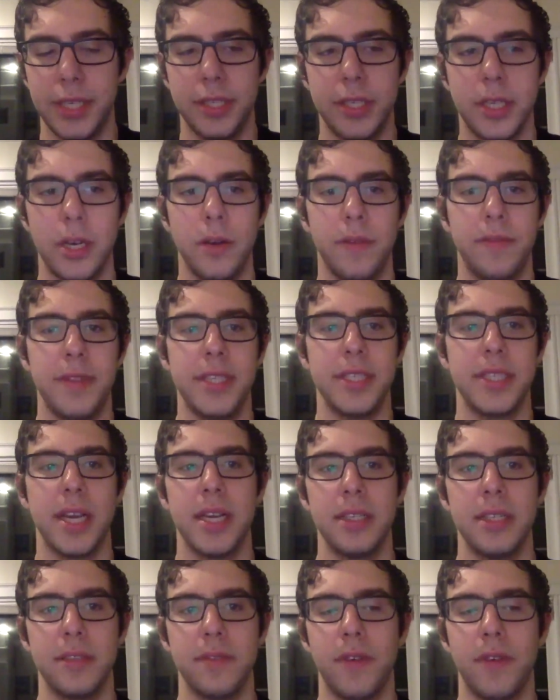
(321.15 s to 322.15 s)
So if these
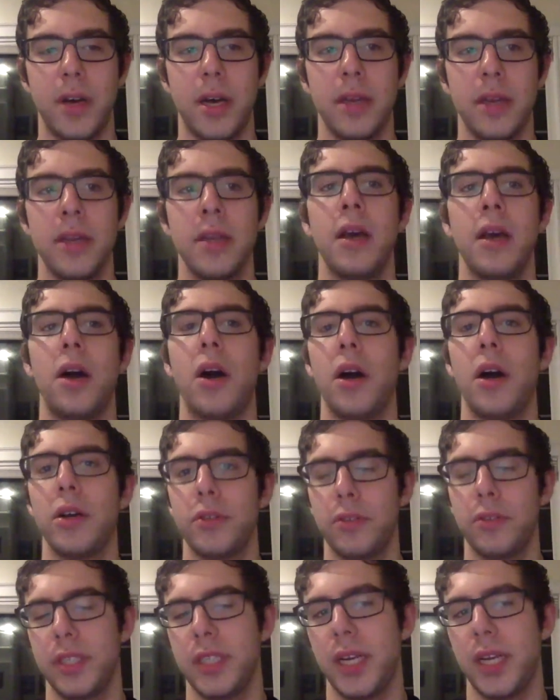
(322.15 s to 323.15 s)
guys fought
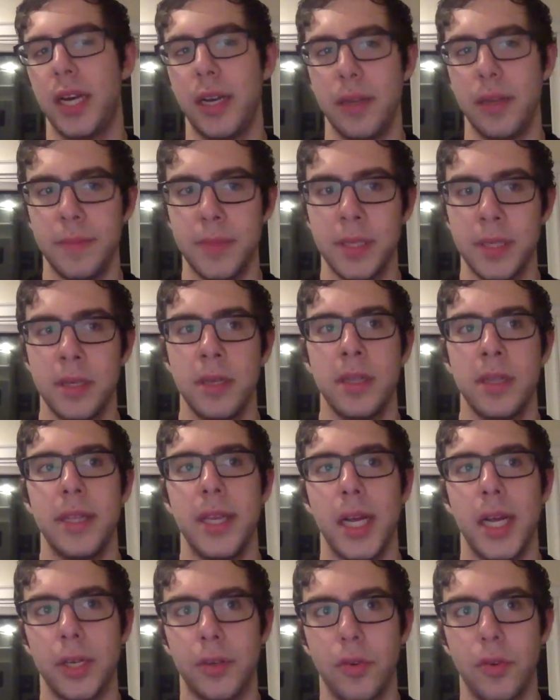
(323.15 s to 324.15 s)
100 times, the
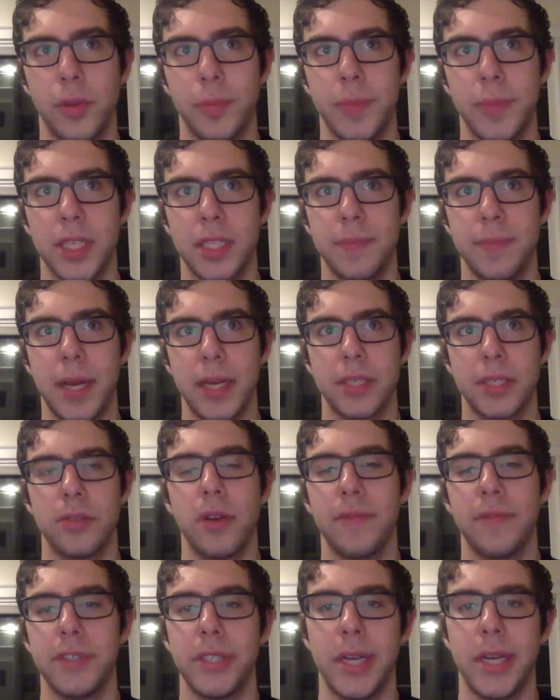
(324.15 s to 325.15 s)
algorithm expects
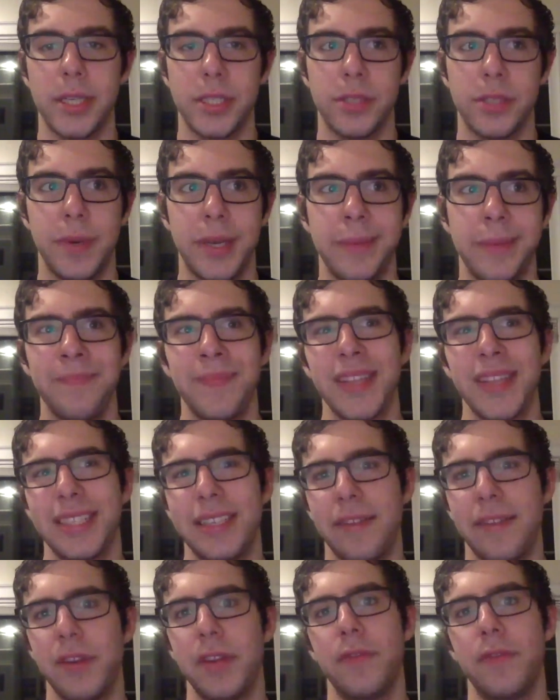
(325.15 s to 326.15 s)
Trevin Giles to win
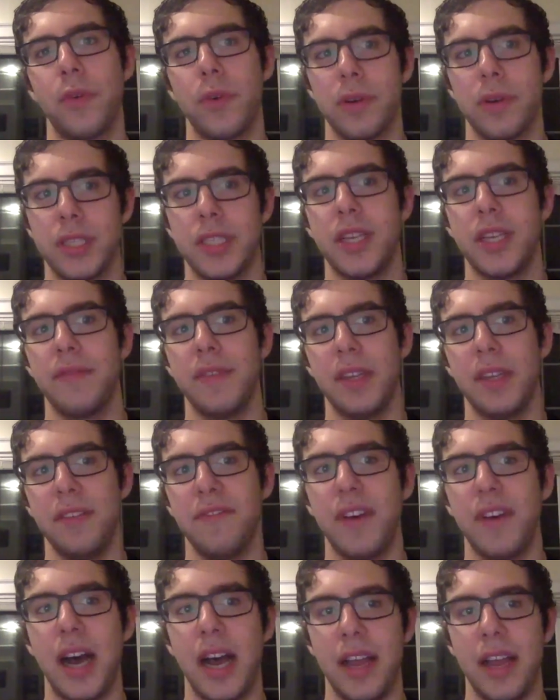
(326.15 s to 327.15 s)

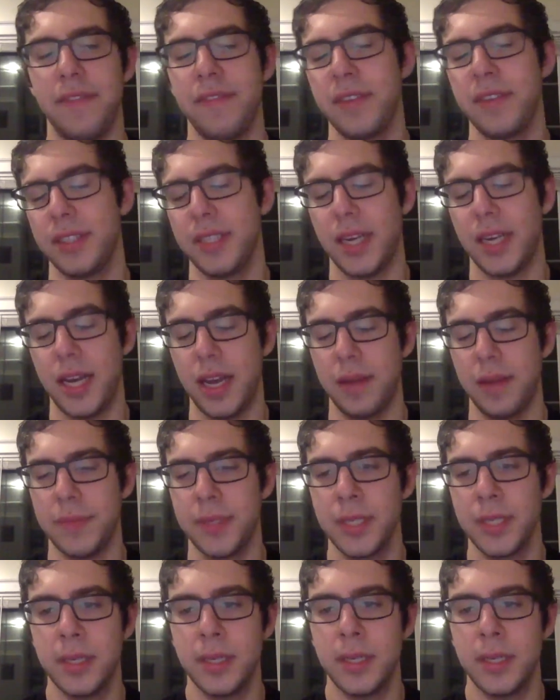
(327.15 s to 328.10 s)
75 times